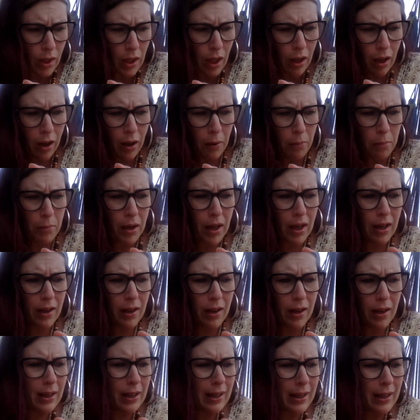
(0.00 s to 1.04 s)

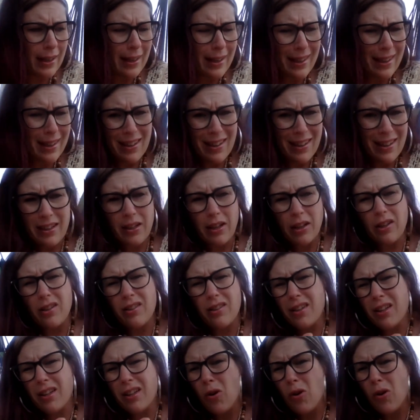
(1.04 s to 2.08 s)
The
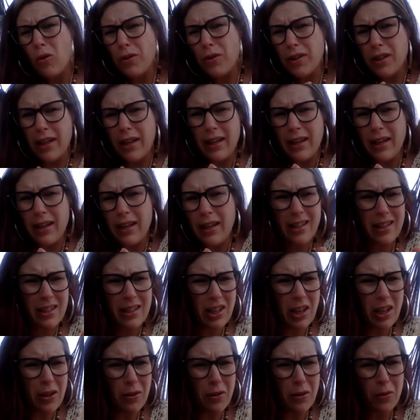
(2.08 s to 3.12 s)
cool thing,
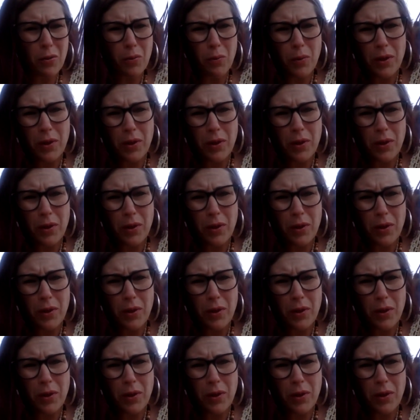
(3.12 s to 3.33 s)
you know,